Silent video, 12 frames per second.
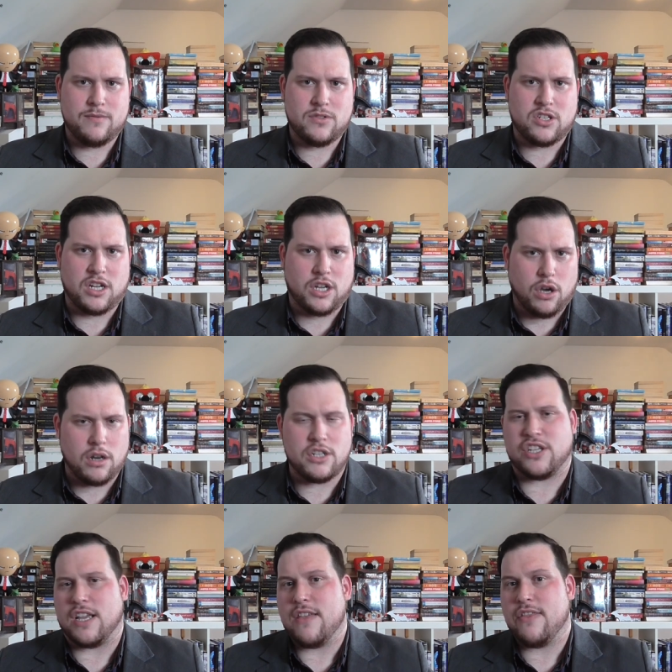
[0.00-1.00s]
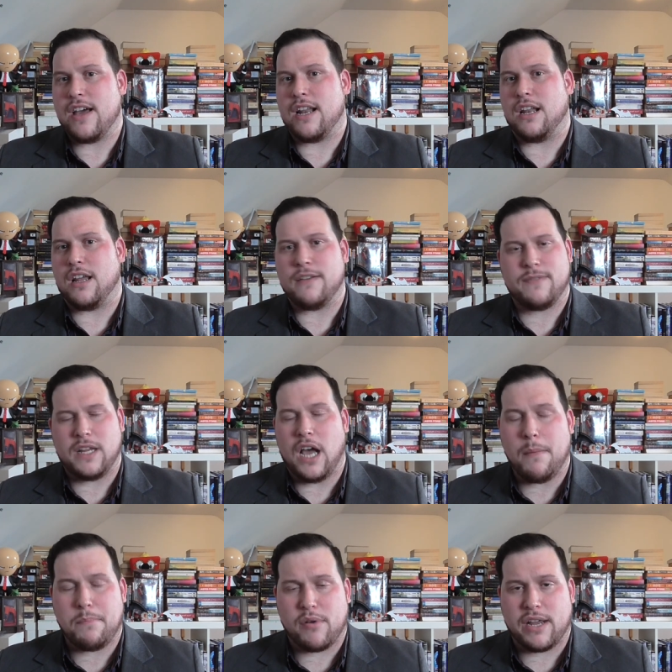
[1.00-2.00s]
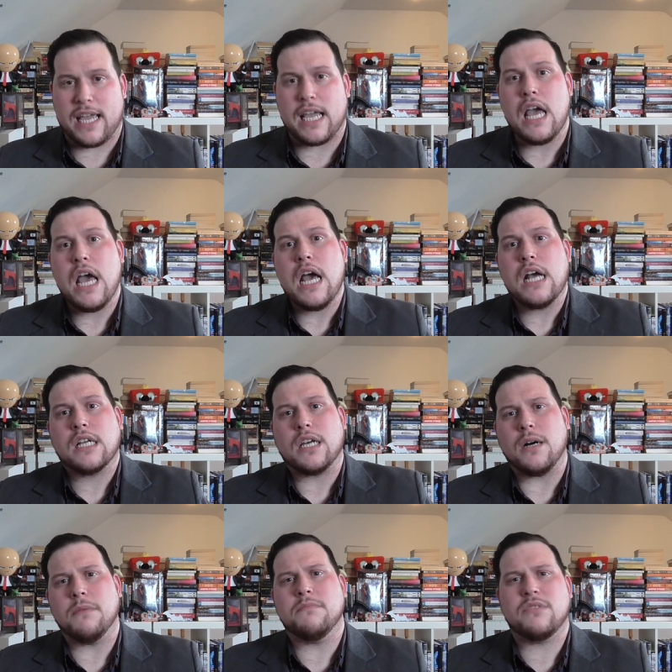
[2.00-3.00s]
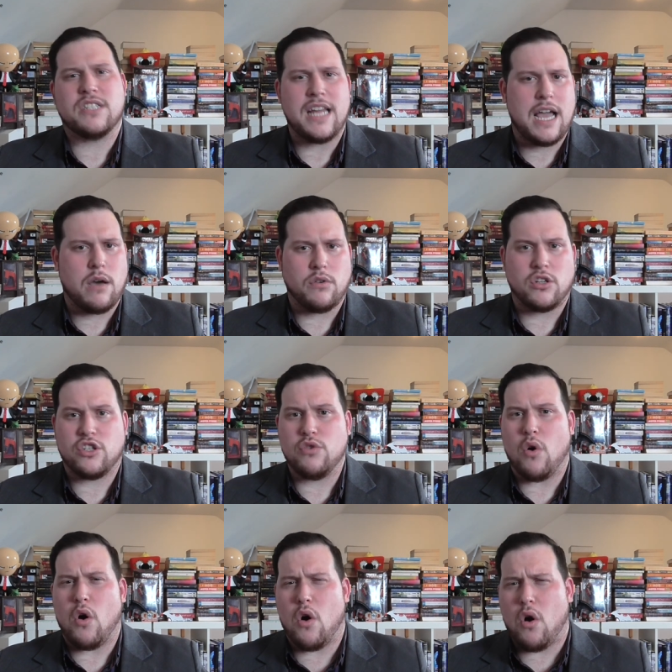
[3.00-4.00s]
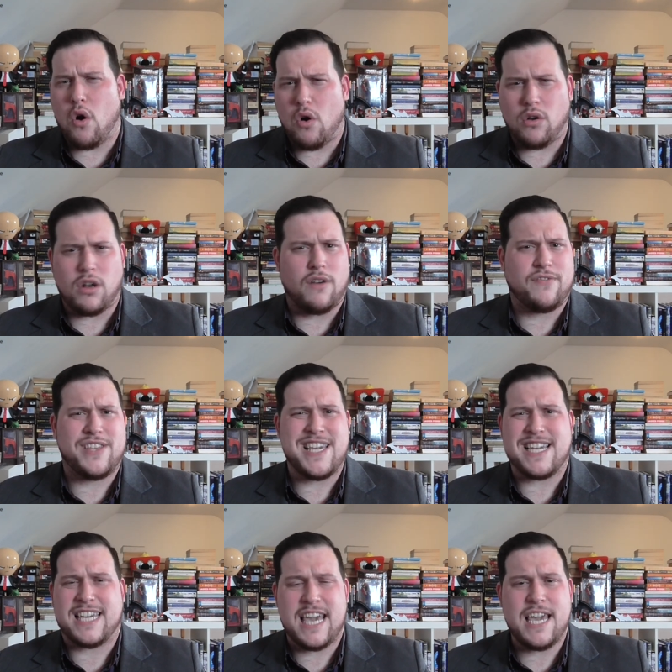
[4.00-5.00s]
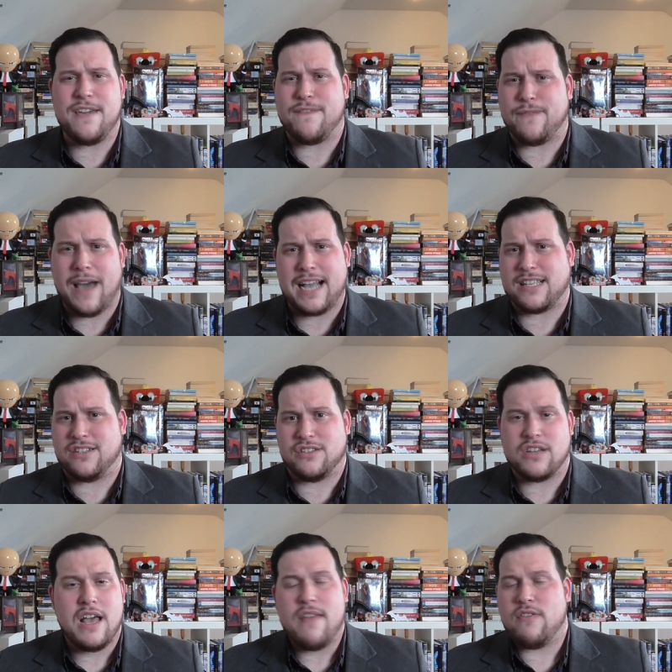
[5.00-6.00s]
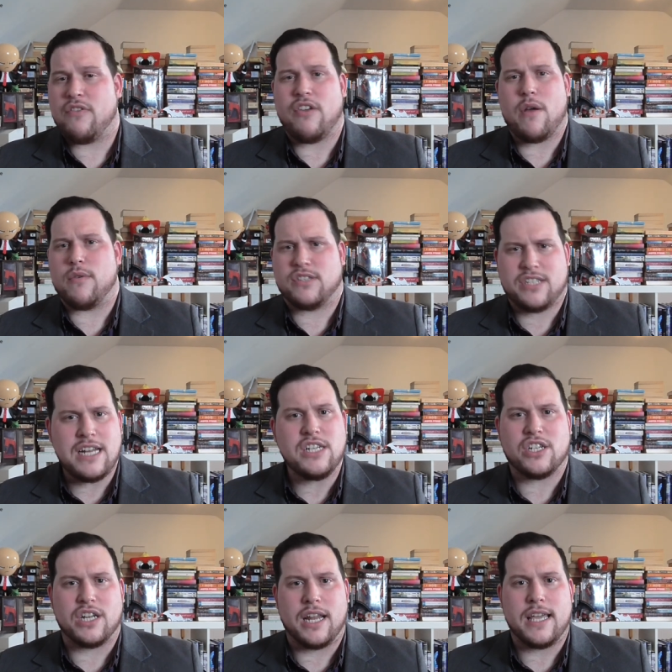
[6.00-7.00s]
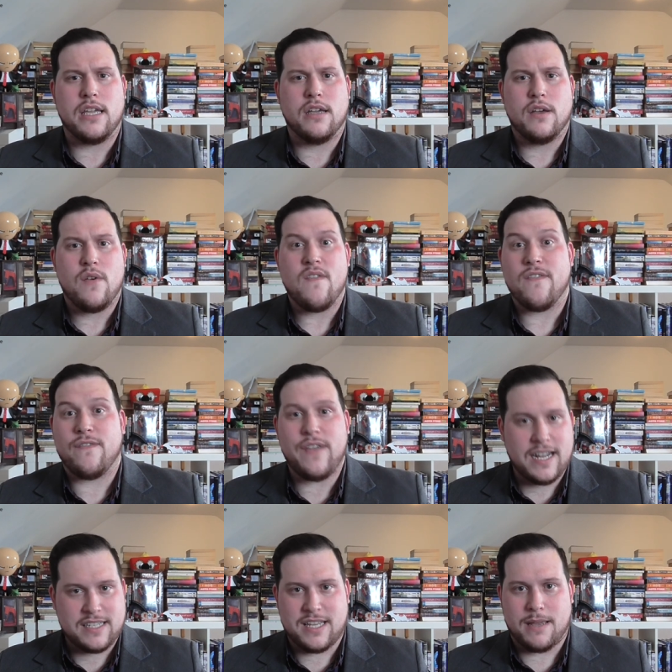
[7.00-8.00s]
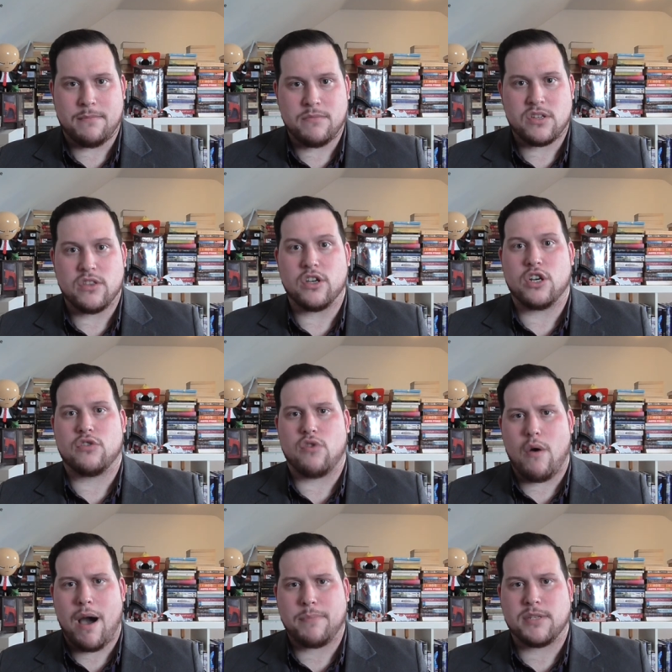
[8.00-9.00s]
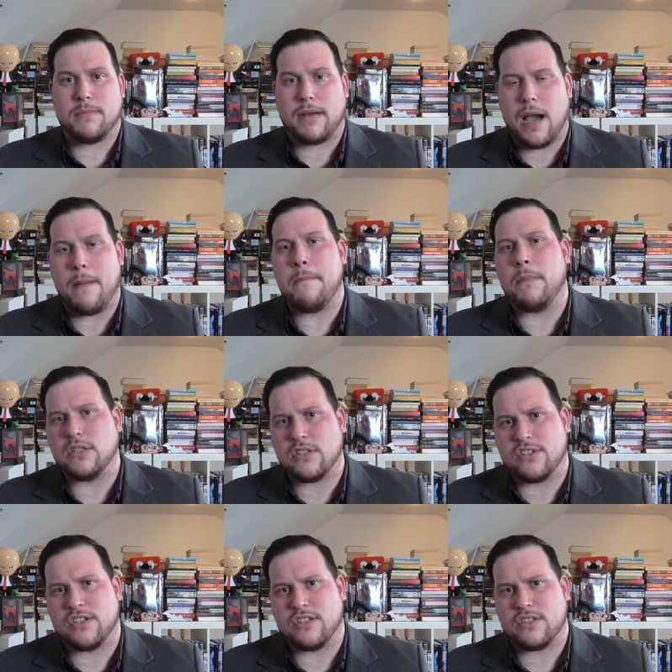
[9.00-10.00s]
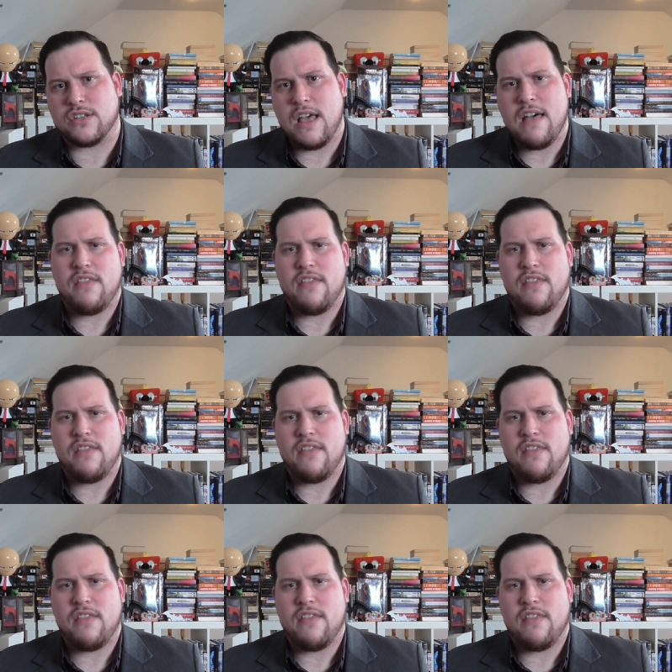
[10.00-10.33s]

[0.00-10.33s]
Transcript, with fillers: psychology, their lively upbringing, comes down to all of the key factors that they're essentially victims that grew up to become monsters.